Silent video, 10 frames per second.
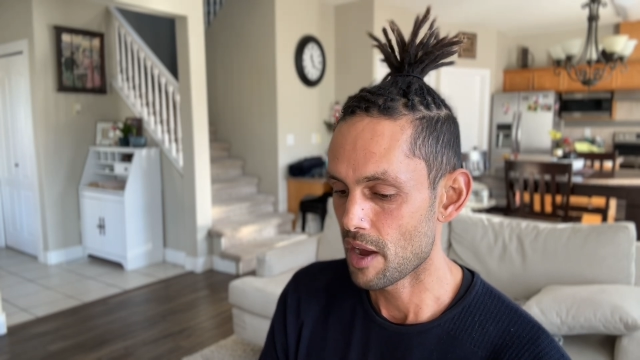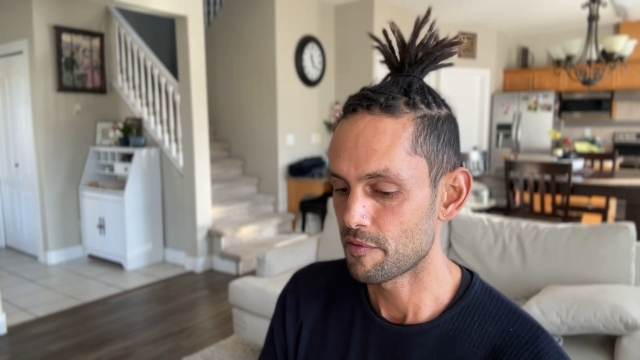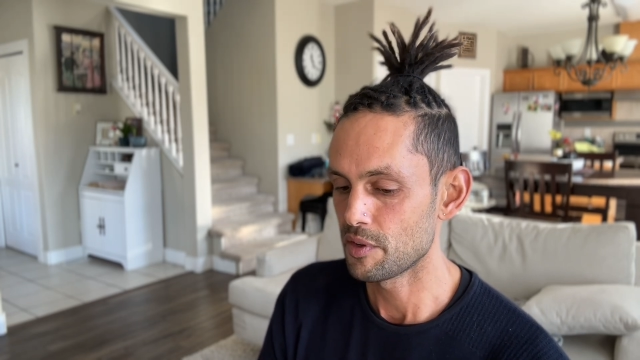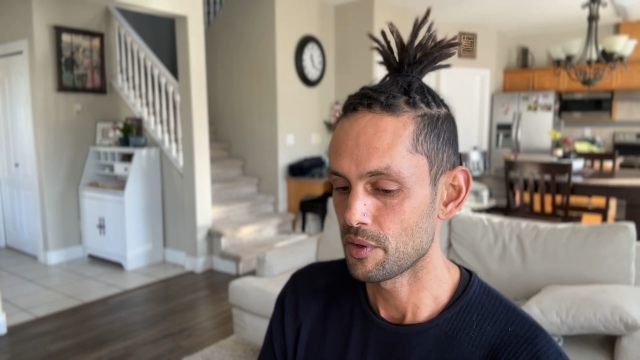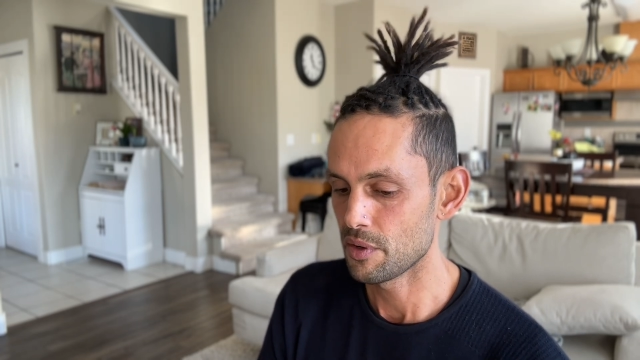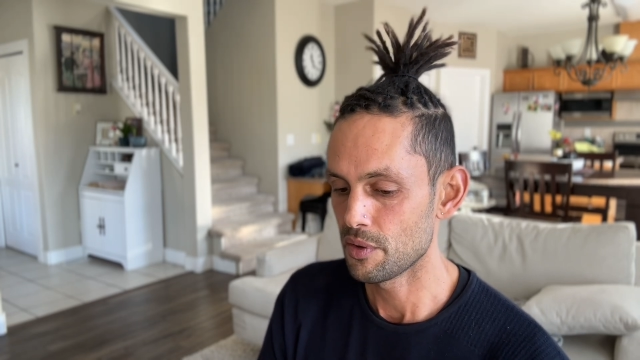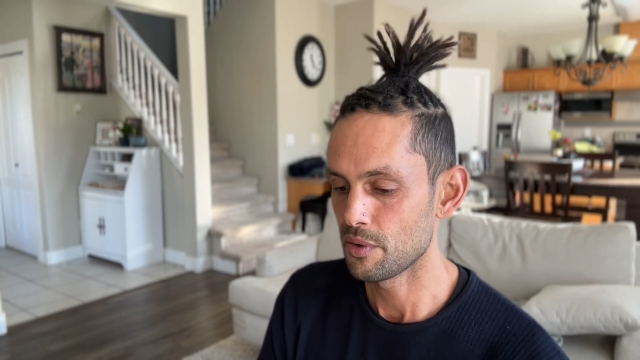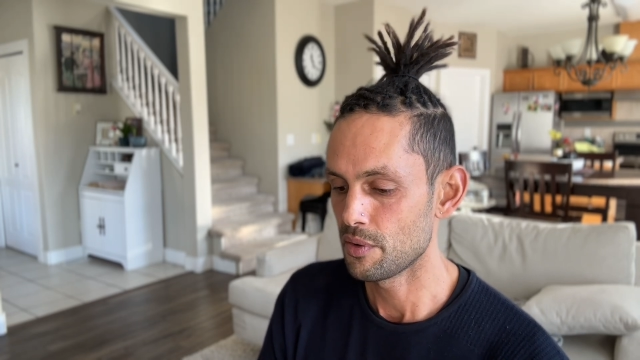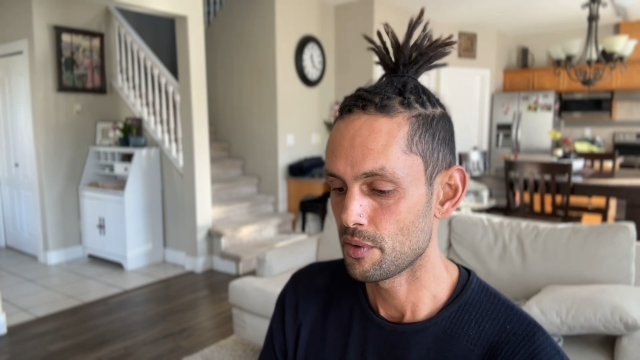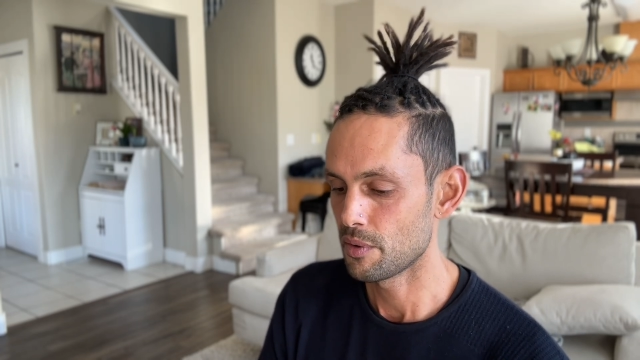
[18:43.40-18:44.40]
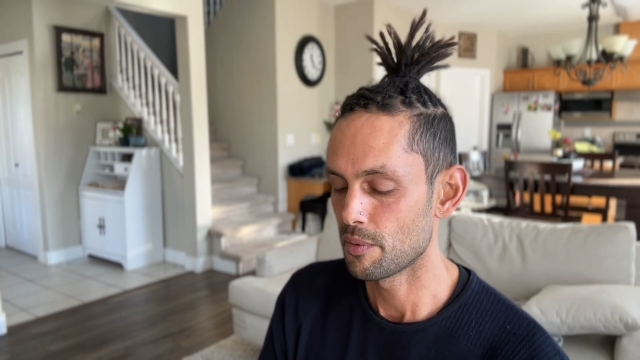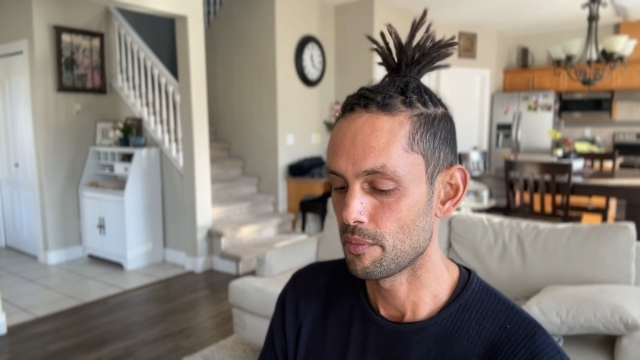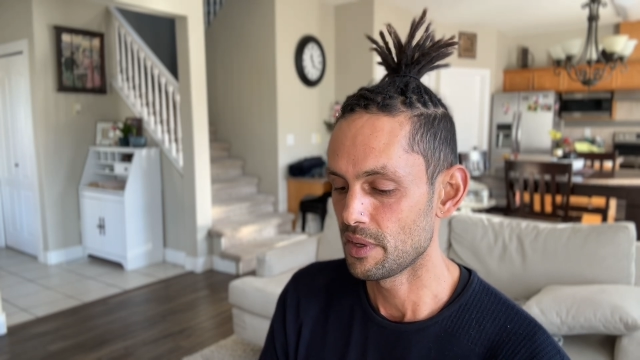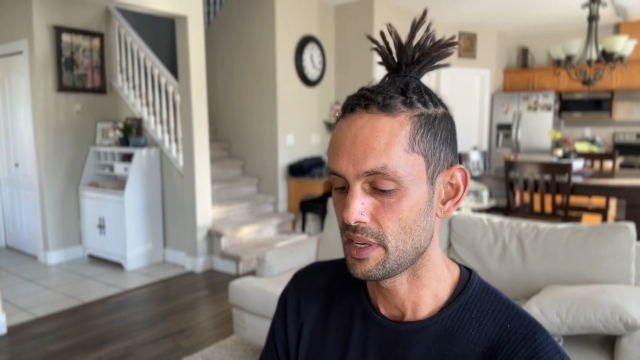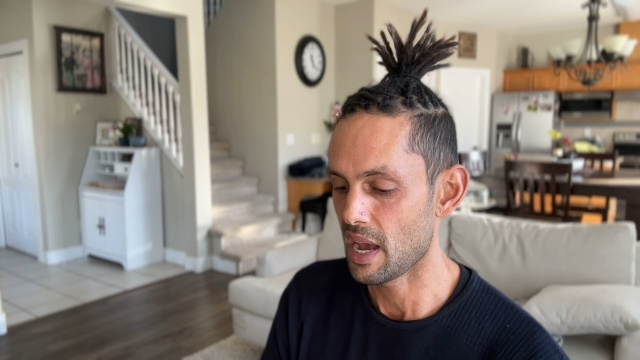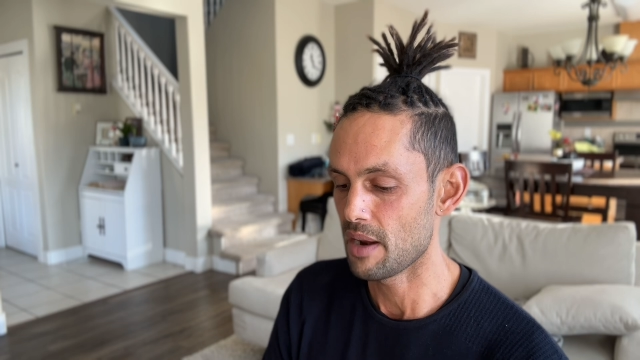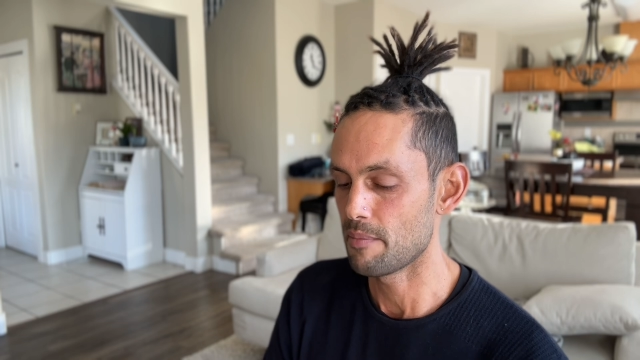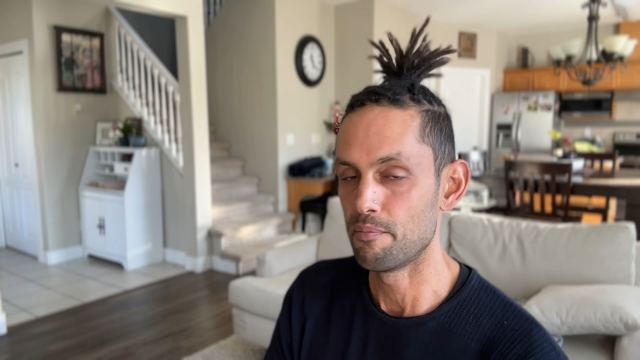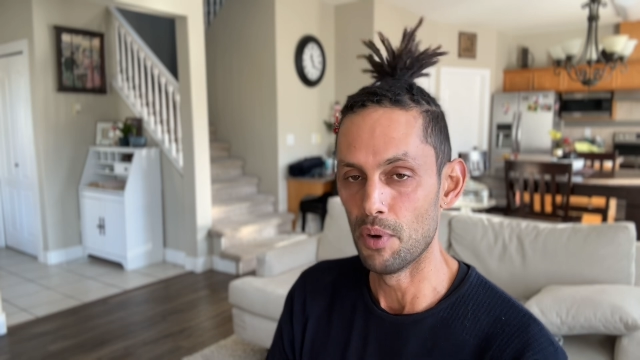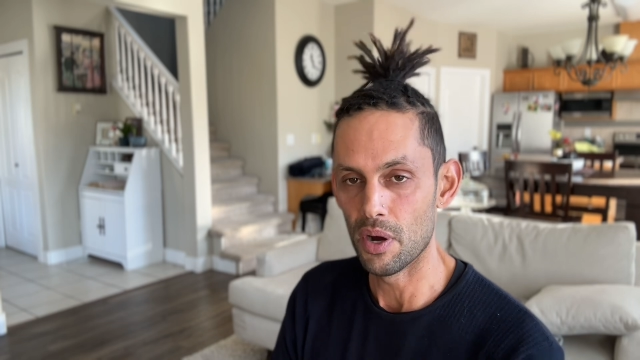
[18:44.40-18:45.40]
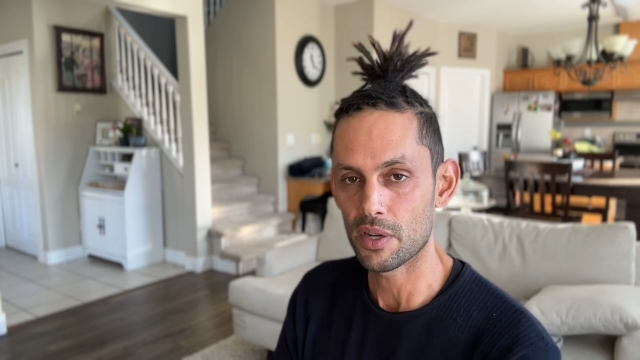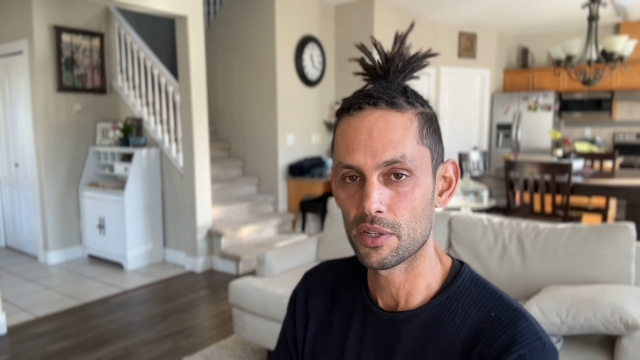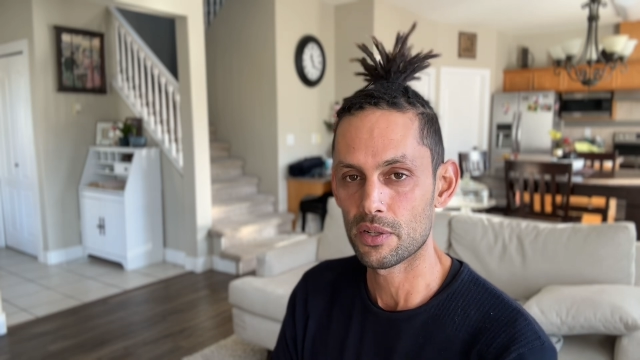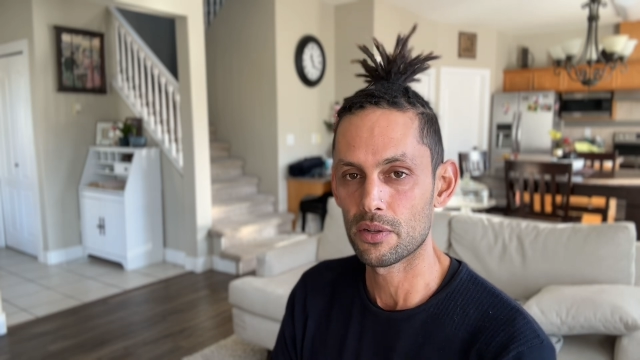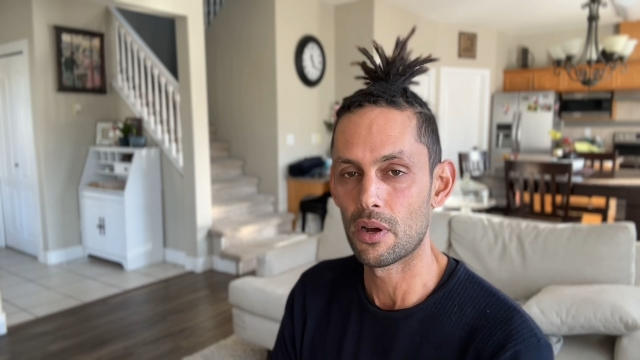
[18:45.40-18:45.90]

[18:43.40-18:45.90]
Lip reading: to get books